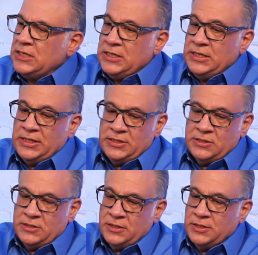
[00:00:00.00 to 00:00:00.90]

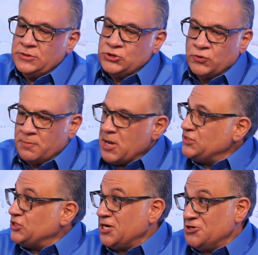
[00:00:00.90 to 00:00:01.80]
And uh, during my
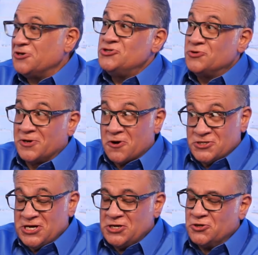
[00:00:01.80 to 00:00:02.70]
tenure, during our
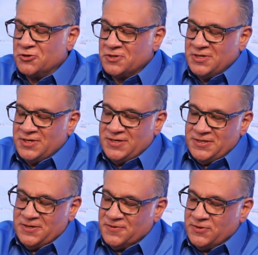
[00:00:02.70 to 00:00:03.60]
tenure,
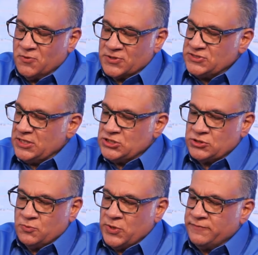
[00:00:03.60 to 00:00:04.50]
you know, the
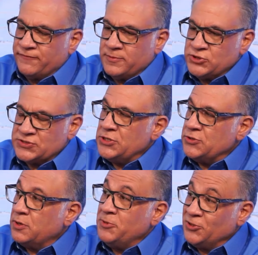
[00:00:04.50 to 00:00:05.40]
organization went from just
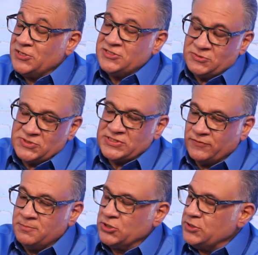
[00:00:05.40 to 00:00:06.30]
under a million to a
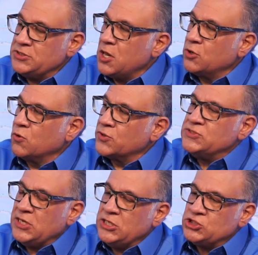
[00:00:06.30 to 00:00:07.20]
$7 million
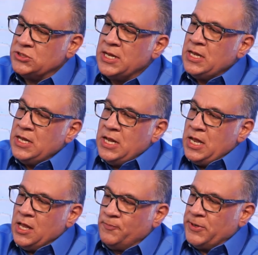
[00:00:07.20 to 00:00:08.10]
organization,
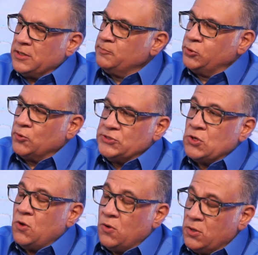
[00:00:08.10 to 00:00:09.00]
helping employees
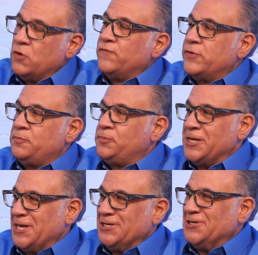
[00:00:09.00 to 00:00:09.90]
all over the
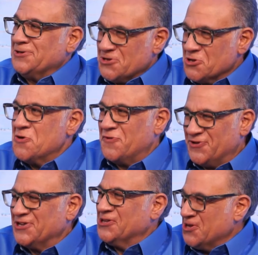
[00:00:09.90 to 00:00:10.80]
planet, all over
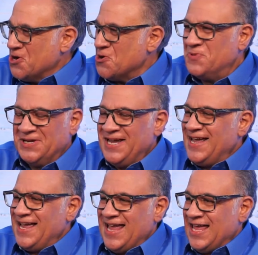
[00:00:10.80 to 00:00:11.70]
the globe,
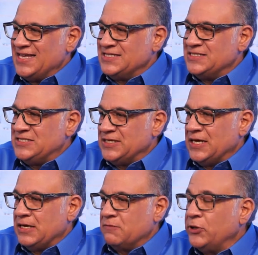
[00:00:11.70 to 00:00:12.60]
and
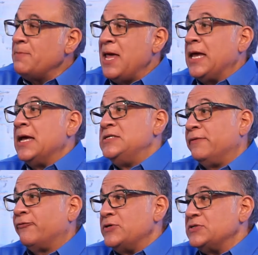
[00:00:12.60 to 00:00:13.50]
uh, really making a
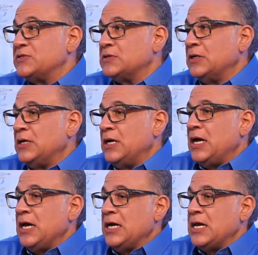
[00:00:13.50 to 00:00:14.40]
difference.
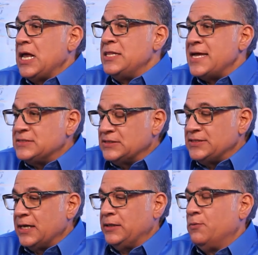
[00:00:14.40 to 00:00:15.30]
And, and that's
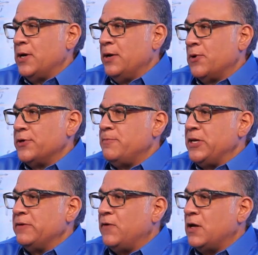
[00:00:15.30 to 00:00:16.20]
exactly why I wanted to be
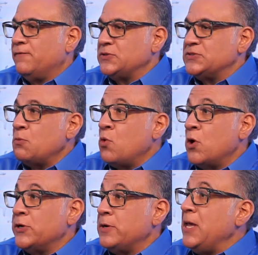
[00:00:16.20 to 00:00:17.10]
involved because I
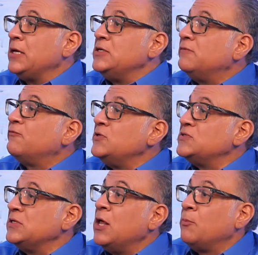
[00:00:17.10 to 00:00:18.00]
wanted to make a
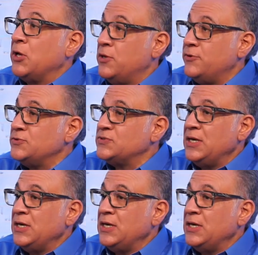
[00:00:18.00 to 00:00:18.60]
difference in helping others.